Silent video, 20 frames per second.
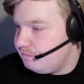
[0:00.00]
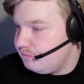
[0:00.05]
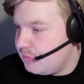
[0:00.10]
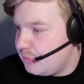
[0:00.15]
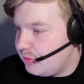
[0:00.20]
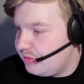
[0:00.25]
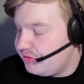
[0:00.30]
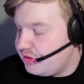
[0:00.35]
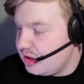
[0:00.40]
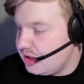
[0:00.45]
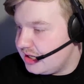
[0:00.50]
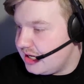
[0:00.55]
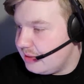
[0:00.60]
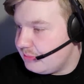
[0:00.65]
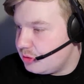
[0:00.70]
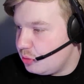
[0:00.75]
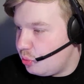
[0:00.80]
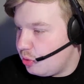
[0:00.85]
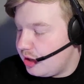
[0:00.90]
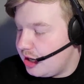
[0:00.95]
We've got a game
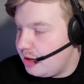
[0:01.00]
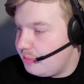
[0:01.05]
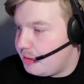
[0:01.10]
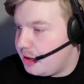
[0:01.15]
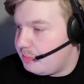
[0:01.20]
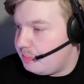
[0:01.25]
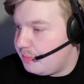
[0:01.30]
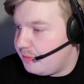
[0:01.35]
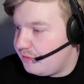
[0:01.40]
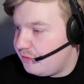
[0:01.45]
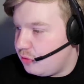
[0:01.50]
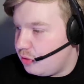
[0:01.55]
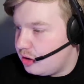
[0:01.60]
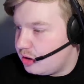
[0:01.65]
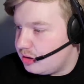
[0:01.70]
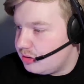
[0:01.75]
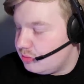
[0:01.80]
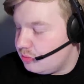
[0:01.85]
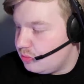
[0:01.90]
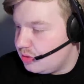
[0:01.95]
to worry about before
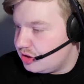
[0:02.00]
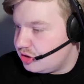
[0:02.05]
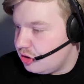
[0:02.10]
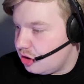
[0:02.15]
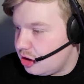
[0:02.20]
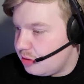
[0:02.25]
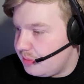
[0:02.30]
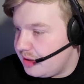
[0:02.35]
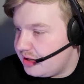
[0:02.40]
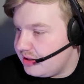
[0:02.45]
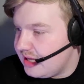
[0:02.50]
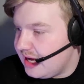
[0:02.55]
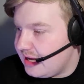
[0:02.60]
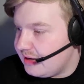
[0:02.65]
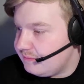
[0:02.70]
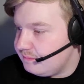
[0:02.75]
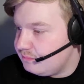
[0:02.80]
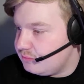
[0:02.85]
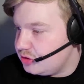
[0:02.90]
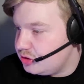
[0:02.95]
we talk about that.
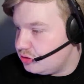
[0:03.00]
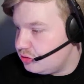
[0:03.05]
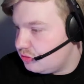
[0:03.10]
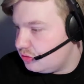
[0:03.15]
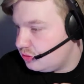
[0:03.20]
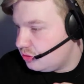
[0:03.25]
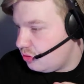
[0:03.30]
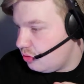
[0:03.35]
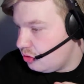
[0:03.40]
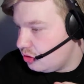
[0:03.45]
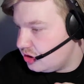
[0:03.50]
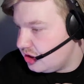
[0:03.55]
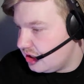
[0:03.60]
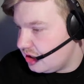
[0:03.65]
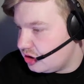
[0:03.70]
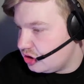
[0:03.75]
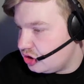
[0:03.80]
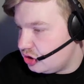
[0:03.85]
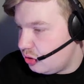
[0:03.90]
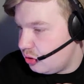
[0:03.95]
Corner taken
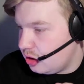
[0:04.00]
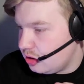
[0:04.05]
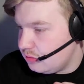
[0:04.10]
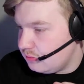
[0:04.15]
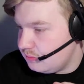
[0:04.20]
short.